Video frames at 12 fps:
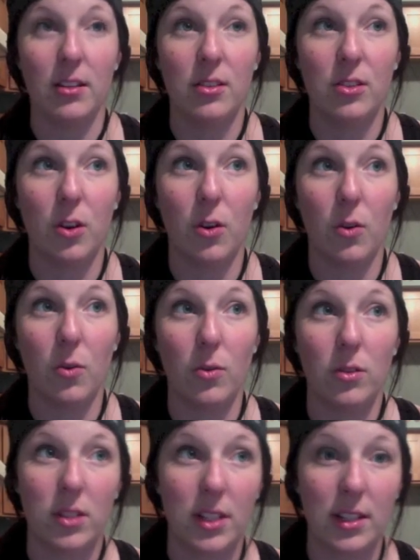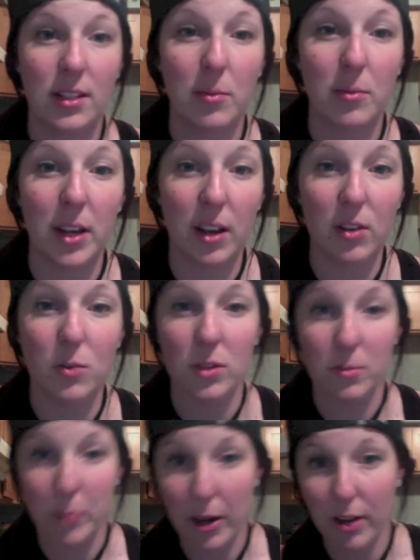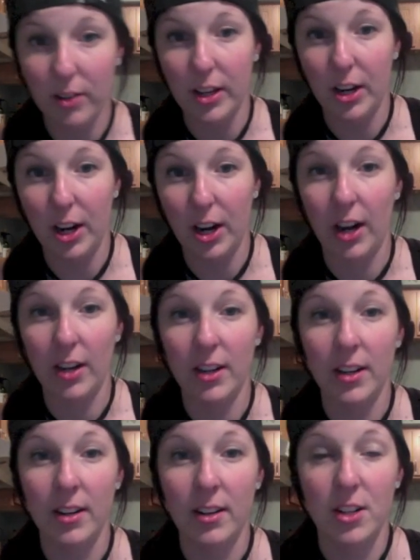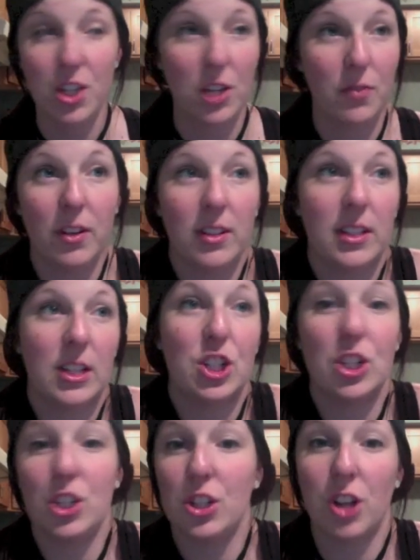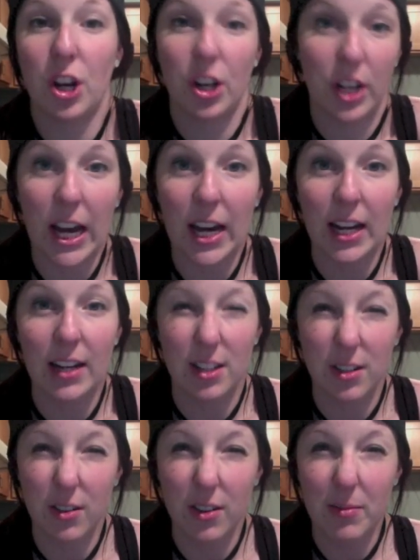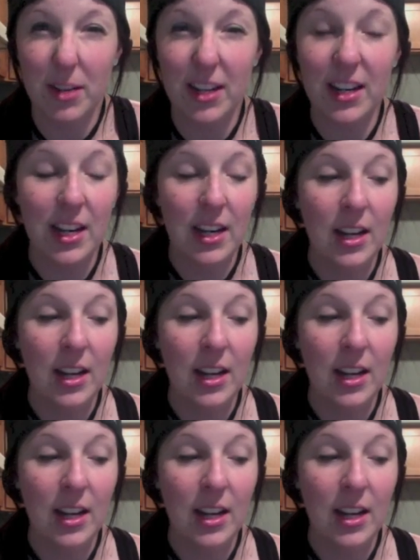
So since somebody else was better than her, she feels like she's just not good at it. Do you know what I mean?